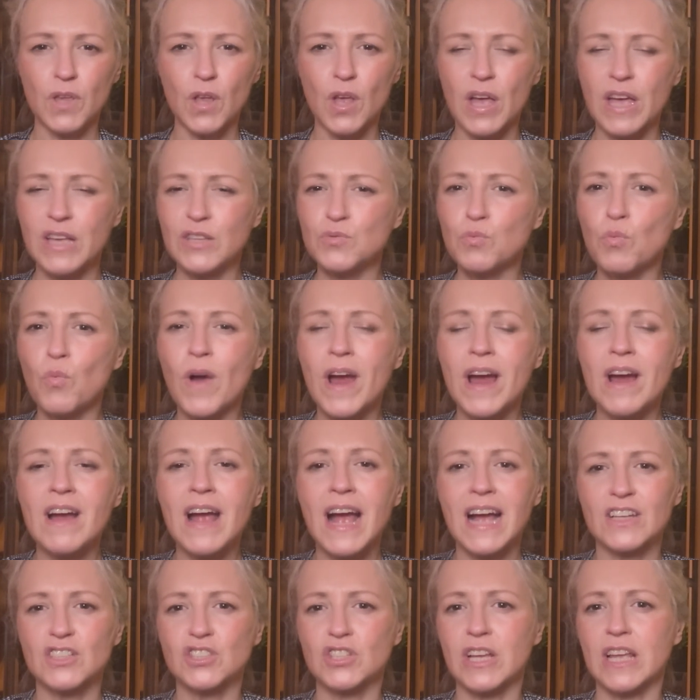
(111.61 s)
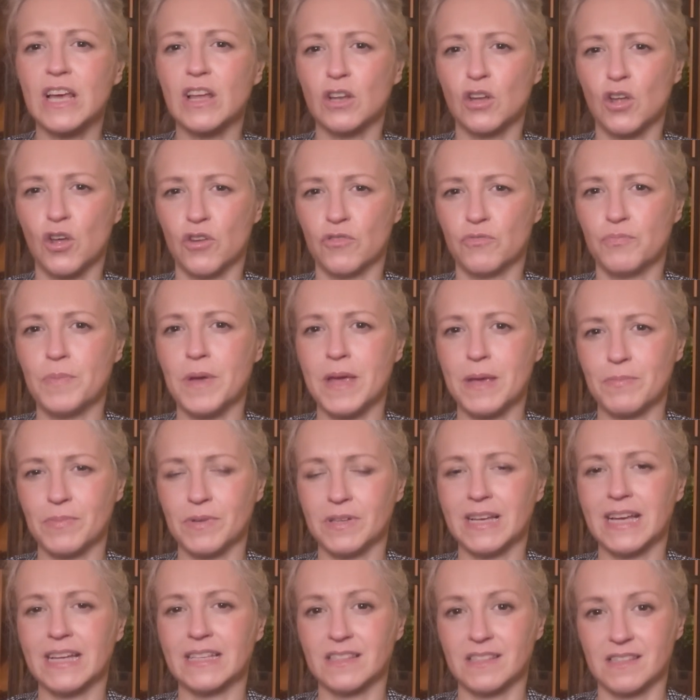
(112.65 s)
is where actually a lot of people
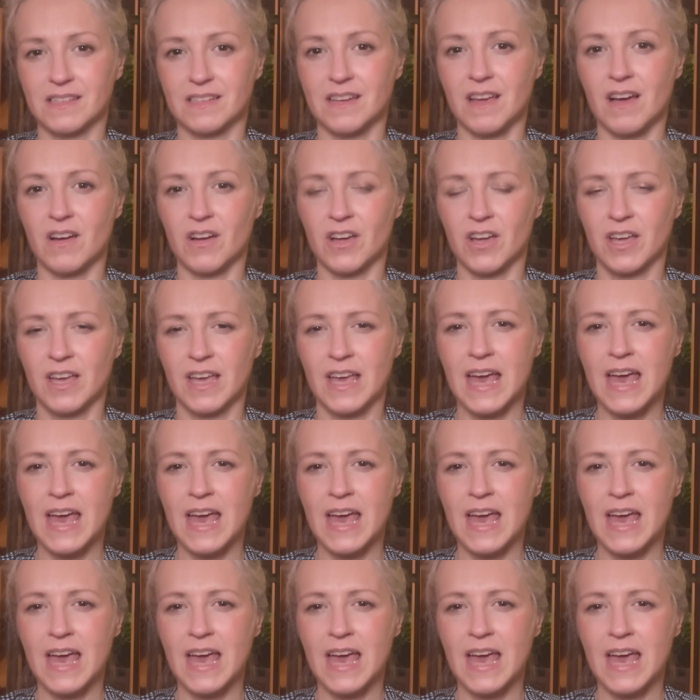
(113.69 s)
get stuck.